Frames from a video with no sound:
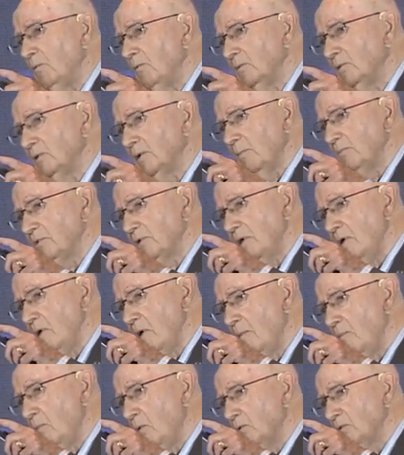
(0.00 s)
Some
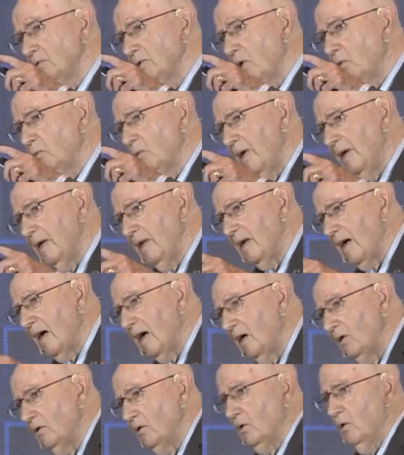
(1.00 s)
CMOs are writing
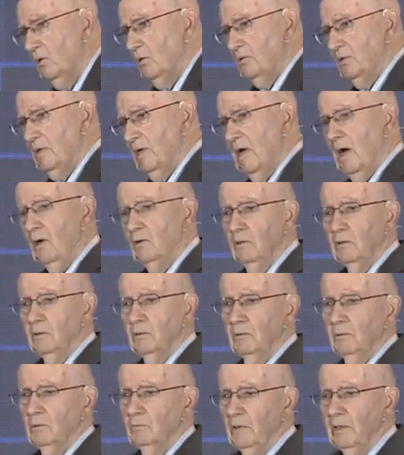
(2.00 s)
articles on how to
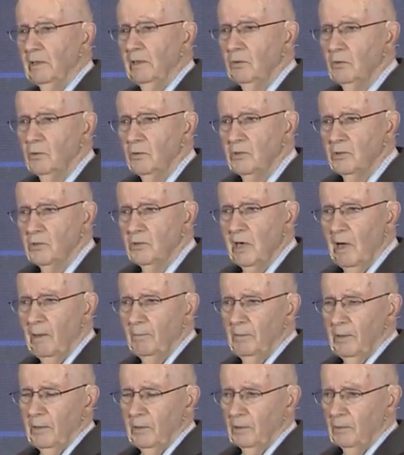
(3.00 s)
really do the
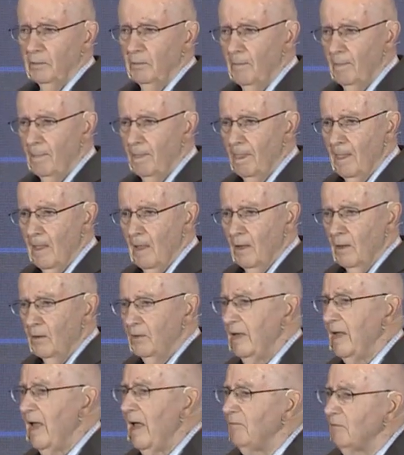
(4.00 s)
job better.
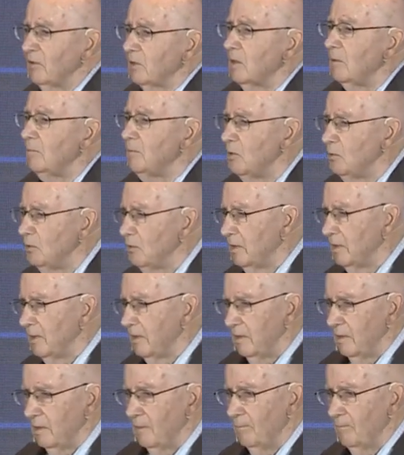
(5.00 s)
They have a
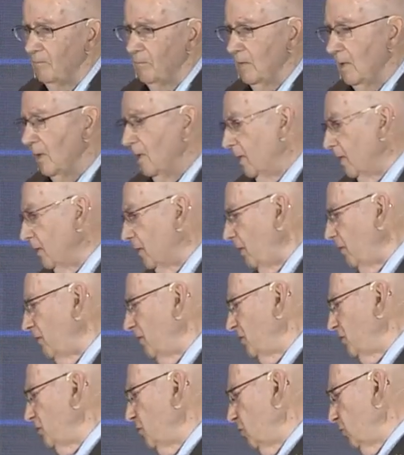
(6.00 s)
community. There
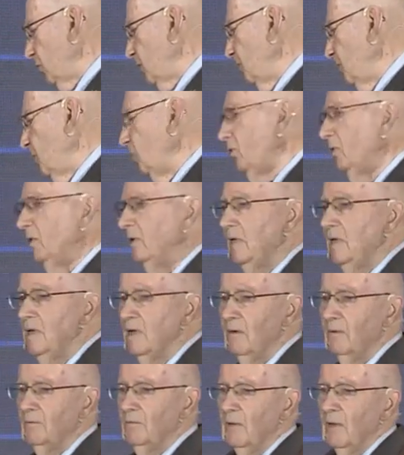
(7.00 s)
is no
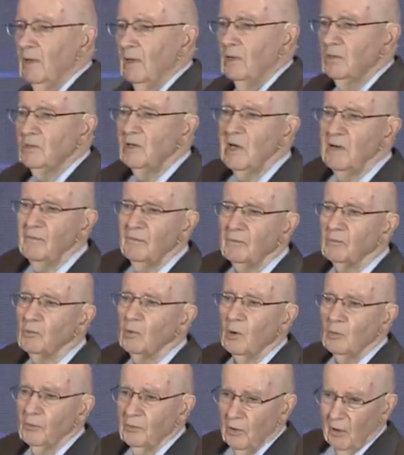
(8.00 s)
community of chief
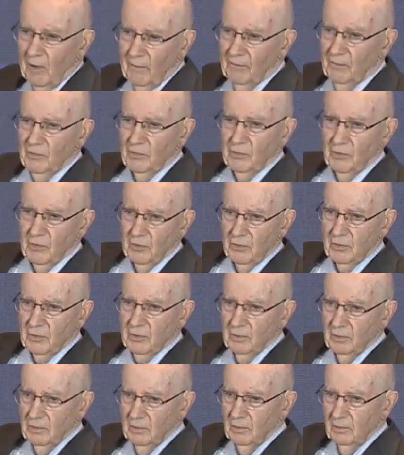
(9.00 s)
growth officers.
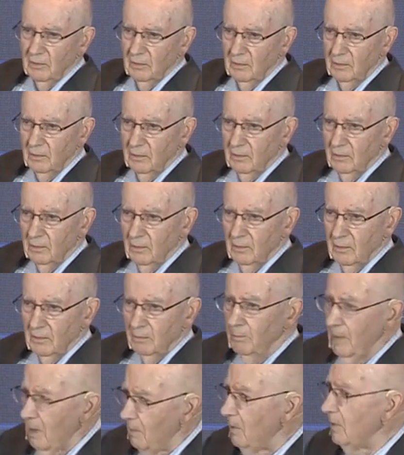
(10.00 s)

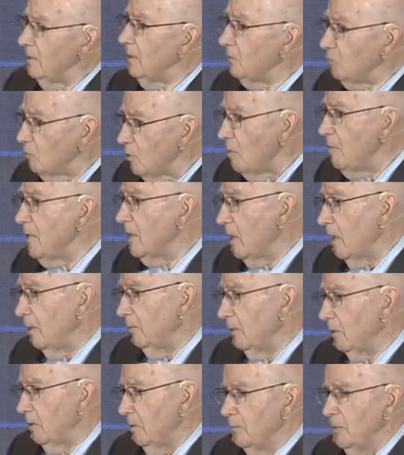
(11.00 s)
Maybe it will
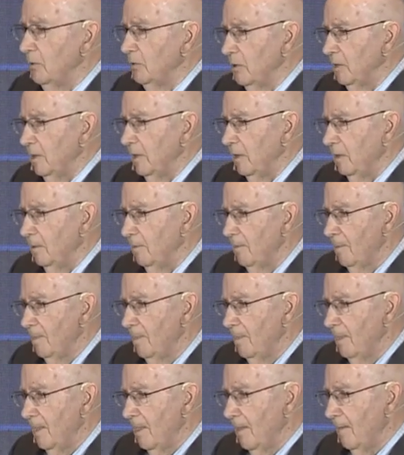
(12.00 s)
become a community.
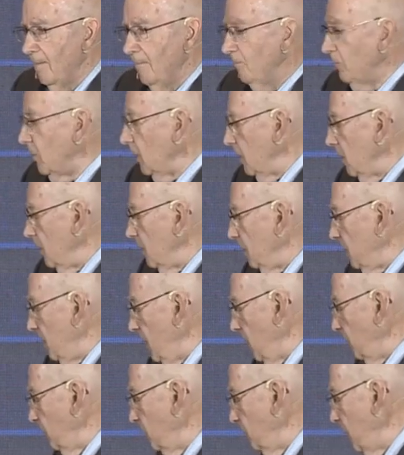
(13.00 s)

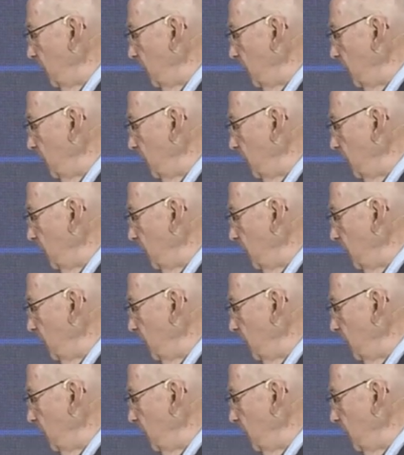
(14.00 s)
The other